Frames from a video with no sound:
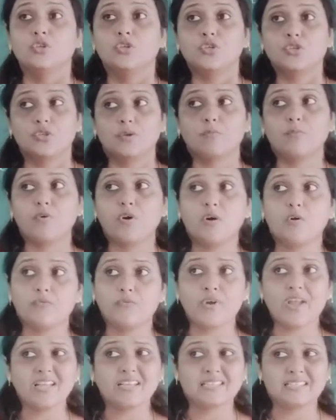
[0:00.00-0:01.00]
So,
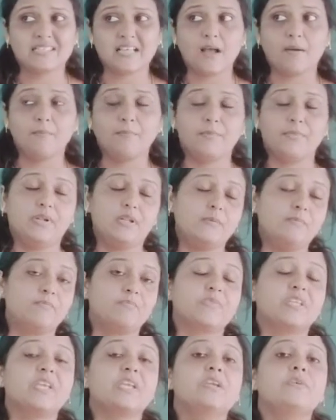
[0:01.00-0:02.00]
for
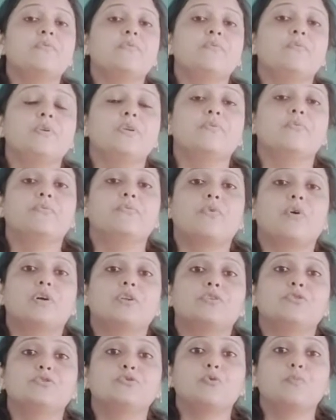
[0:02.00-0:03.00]
example, if we
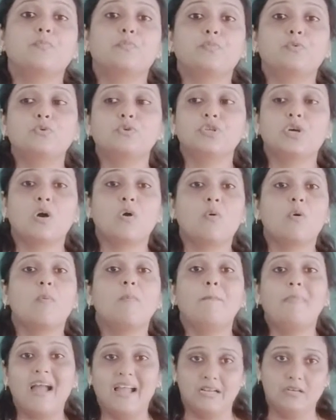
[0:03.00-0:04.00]
want to put
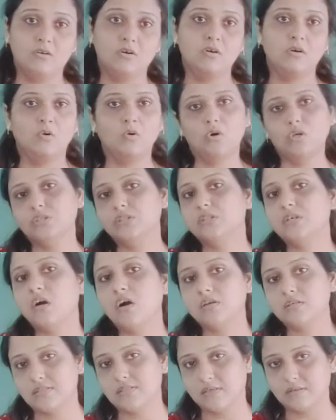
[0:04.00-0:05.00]
our bag on the
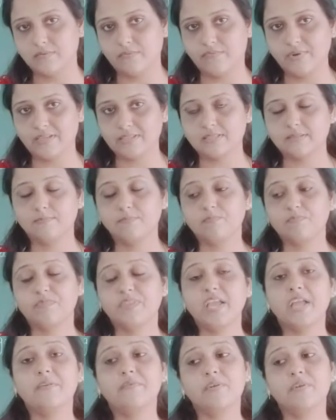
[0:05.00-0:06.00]
earth surface,
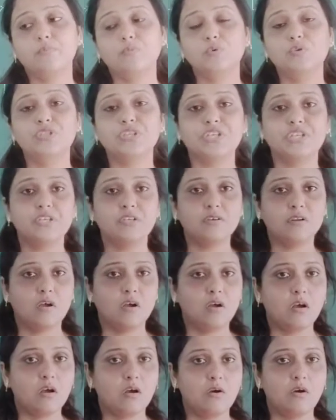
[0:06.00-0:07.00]
then we put
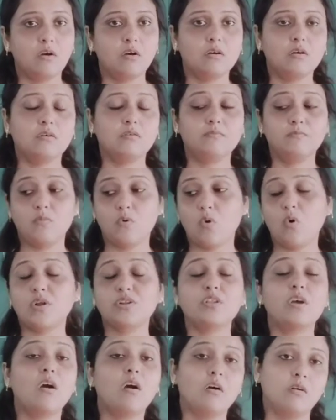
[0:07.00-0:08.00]
in
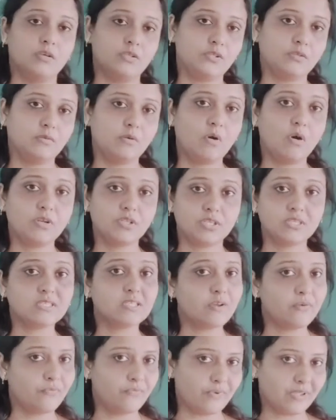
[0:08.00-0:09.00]
on the earth, on the
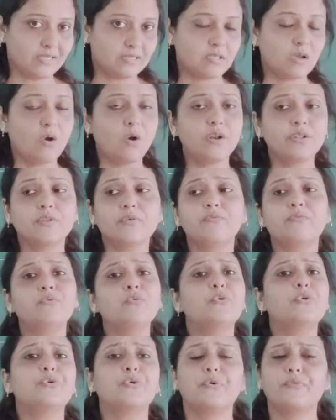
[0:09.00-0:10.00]
surface, on the
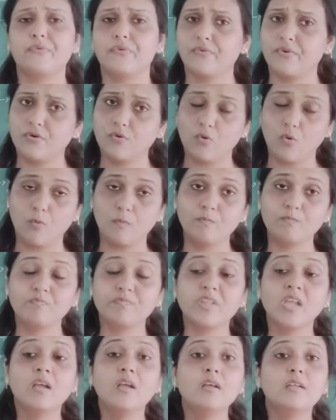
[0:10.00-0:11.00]
floor of our home,
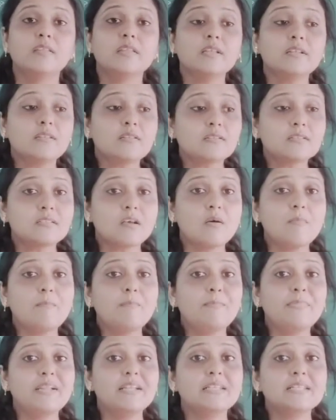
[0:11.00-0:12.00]
then
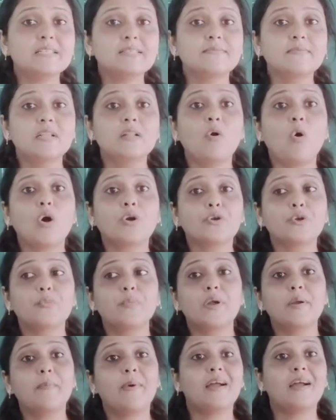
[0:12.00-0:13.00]
some place will
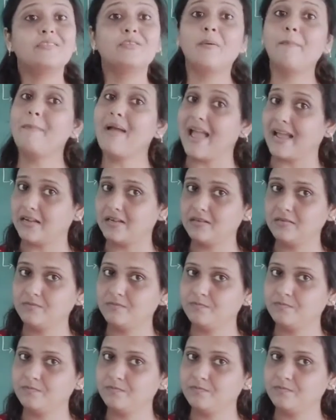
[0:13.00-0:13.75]
occupy by the bag.